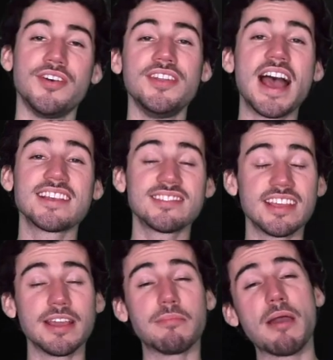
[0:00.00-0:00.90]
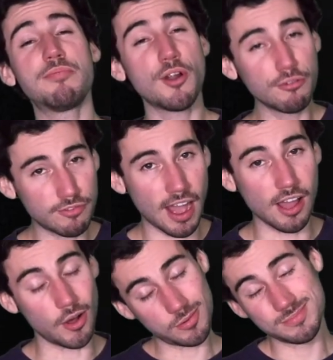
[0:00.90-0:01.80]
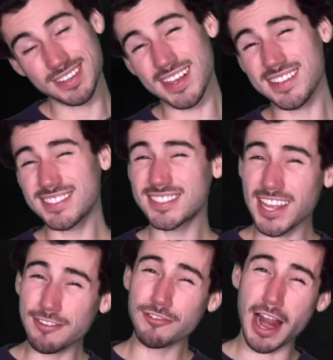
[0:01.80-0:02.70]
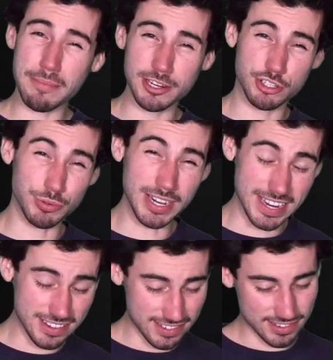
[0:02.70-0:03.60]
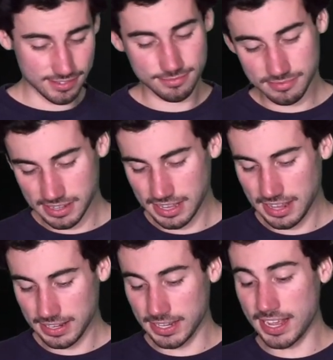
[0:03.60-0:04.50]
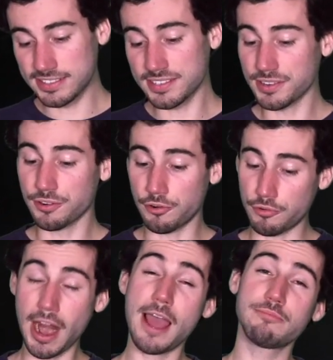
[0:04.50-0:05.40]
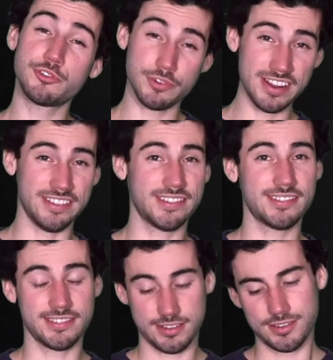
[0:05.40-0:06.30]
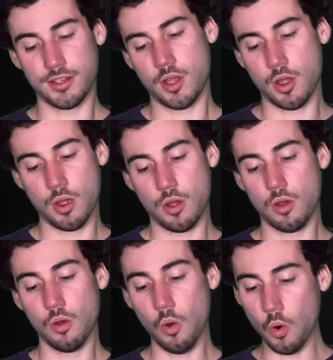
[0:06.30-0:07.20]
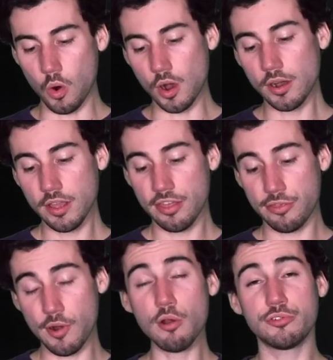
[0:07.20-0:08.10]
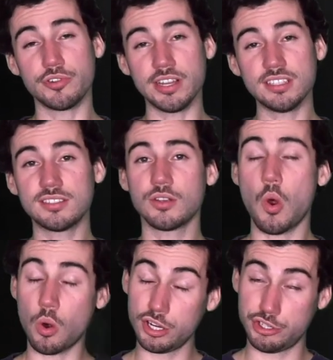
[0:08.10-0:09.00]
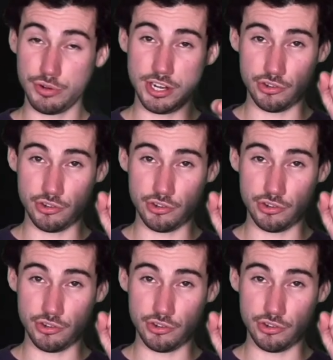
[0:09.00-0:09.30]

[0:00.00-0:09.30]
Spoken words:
The next thing in my profile, instead of grabbing drinks, let's grab drinks, or throw drinks, or drink